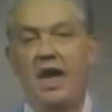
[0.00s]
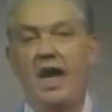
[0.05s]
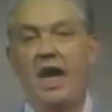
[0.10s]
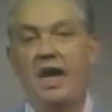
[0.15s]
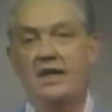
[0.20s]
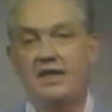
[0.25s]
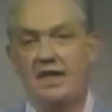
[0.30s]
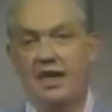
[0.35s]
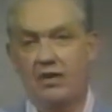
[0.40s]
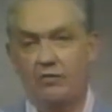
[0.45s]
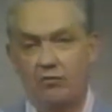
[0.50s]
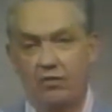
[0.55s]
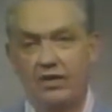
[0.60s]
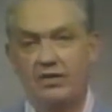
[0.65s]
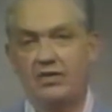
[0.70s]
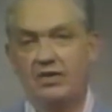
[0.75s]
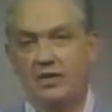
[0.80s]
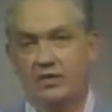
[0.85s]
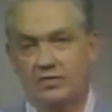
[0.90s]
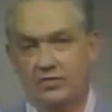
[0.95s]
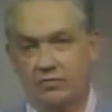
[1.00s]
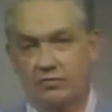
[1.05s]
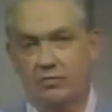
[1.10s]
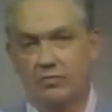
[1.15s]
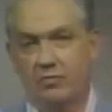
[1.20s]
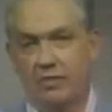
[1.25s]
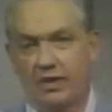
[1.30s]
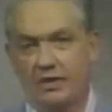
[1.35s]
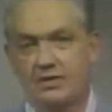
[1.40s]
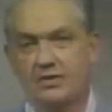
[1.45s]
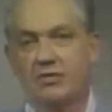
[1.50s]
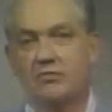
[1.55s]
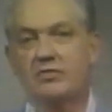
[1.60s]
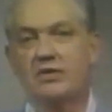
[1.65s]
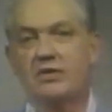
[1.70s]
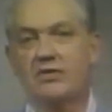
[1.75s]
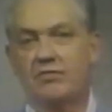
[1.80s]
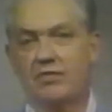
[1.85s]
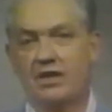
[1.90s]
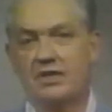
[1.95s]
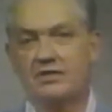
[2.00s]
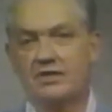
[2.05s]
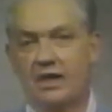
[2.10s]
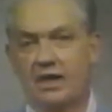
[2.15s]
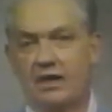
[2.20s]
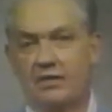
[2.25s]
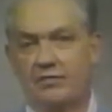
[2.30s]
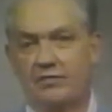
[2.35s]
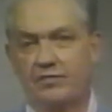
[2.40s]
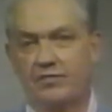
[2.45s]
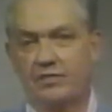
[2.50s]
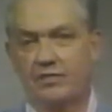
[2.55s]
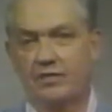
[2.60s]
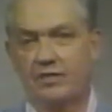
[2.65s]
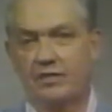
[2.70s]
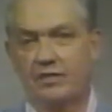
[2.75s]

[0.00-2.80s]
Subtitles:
And he had ridden the school bus only 3 times.